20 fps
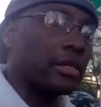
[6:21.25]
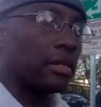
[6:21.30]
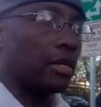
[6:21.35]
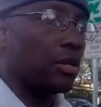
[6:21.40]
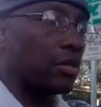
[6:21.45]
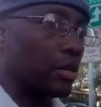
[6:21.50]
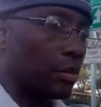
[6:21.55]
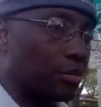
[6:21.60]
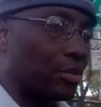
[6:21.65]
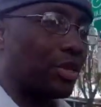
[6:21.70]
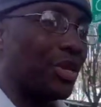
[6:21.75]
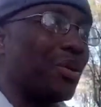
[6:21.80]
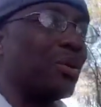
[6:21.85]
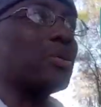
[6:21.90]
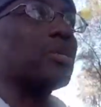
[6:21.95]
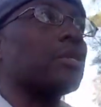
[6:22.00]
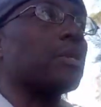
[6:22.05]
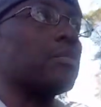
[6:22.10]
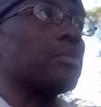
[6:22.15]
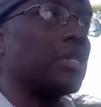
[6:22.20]
There are
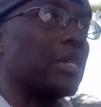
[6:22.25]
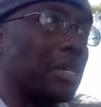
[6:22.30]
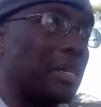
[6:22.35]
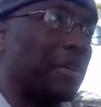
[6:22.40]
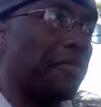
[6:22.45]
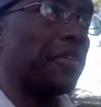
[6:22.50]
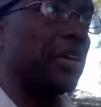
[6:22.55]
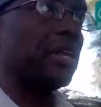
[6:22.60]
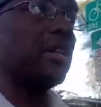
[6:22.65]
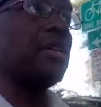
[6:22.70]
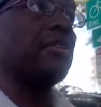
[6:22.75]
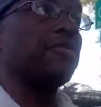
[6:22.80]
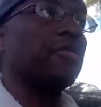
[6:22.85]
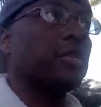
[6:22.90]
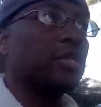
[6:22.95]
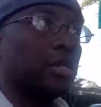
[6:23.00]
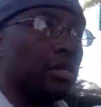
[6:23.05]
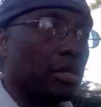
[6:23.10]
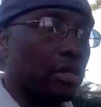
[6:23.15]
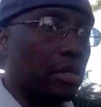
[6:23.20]
some significant
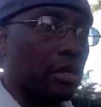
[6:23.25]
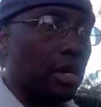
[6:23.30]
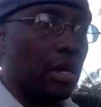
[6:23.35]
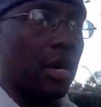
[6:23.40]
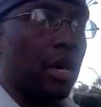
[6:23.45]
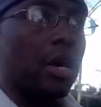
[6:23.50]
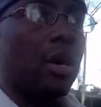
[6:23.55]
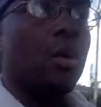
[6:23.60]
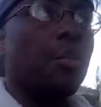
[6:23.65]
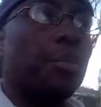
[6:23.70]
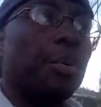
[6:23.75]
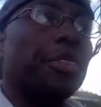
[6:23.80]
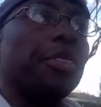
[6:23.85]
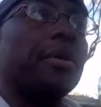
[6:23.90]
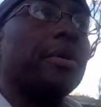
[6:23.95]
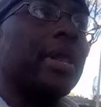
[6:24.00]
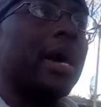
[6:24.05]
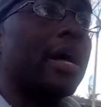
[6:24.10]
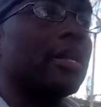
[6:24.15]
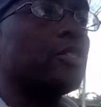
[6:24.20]
differences, but they're
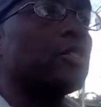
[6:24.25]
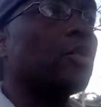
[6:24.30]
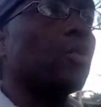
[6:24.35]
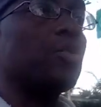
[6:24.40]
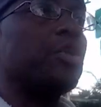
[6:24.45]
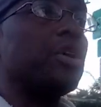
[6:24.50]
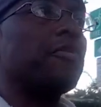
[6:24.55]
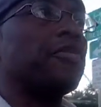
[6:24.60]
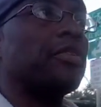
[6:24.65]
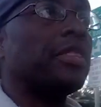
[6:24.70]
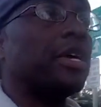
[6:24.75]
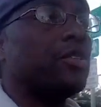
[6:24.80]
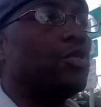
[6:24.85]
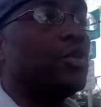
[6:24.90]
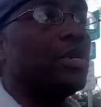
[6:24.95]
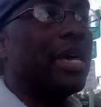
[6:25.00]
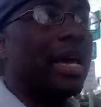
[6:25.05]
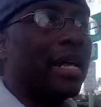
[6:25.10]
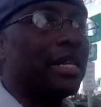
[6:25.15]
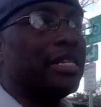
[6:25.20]
not so different that you
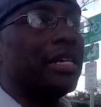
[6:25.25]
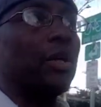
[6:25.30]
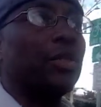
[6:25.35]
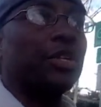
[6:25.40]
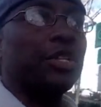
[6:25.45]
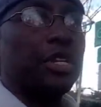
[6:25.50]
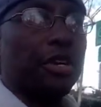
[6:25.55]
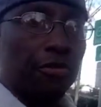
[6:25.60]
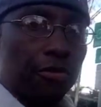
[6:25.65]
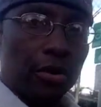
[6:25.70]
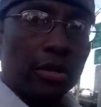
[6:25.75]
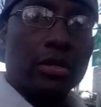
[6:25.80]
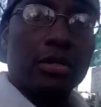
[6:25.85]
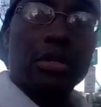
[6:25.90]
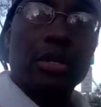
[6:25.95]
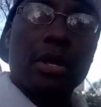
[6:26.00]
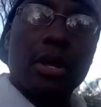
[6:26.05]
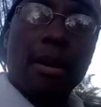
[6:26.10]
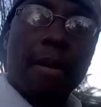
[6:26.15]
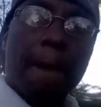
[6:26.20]
can't tell the difference.
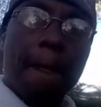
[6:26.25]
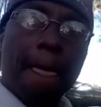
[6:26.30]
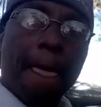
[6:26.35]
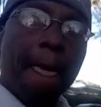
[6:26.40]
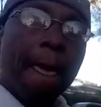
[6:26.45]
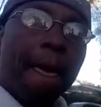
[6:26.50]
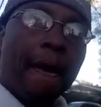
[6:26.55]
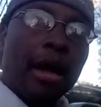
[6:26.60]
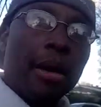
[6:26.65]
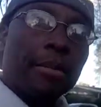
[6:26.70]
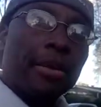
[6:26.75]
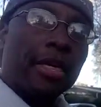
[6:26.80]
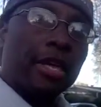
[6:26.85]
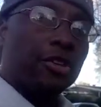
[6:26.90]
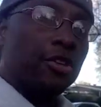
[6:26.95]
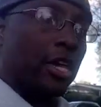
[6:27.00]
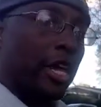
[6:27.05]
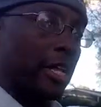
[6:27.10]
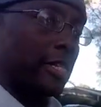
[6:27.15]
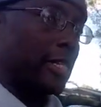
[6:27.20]
I mean, that
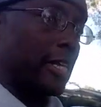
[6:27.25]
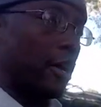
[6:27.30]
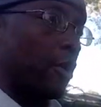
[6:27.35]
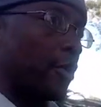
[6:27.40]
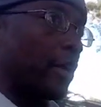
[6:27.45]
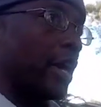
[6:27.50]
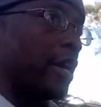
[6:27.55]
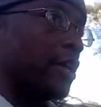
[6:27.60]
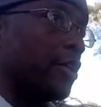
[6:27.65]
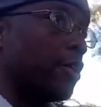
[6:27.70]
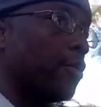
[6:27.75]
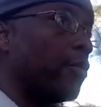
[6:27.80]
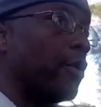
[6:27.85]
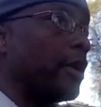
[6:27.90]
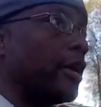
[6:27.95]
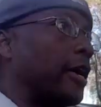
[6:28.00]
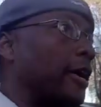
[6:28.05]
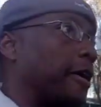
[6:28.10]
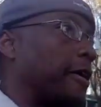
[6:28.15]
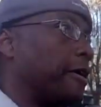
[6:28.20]
you can't say, okay, you know
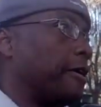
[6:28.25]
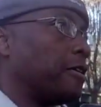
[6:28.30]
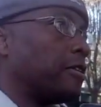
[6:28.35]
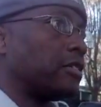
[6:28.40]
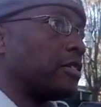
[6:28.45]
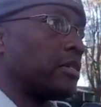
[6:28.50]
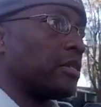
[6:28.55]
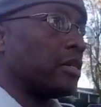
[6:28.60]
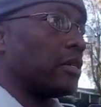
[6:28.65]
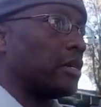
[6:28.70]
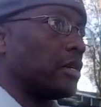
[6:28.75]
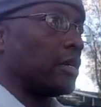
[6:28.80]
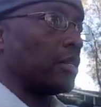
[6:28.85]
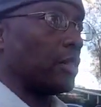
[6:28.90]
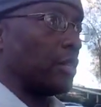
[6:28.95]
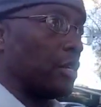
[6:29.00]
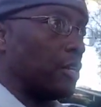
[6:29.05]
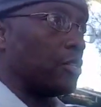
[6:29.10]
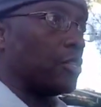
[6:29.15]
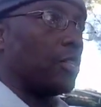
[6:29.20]
what,
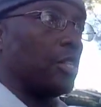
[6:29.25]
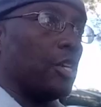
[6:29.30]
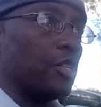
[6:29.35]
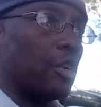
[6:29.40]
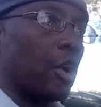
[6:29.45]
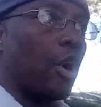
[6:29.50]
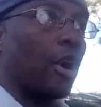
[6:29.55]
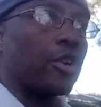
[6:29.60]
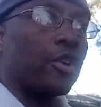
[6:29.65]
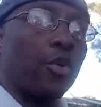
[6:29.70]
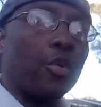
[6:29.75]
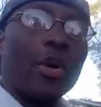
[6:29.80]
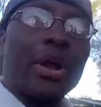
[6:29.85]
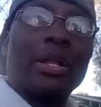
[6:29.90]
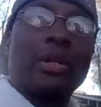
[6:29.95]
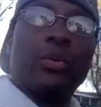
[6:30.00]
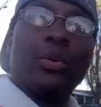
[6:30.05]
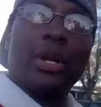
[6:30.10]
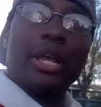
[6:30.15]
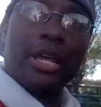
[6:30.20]
these aren't
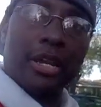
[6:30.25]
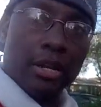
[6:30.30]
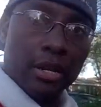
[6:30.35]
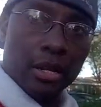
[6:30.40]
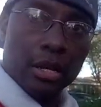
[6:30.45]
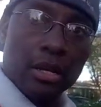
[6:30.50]
directly related.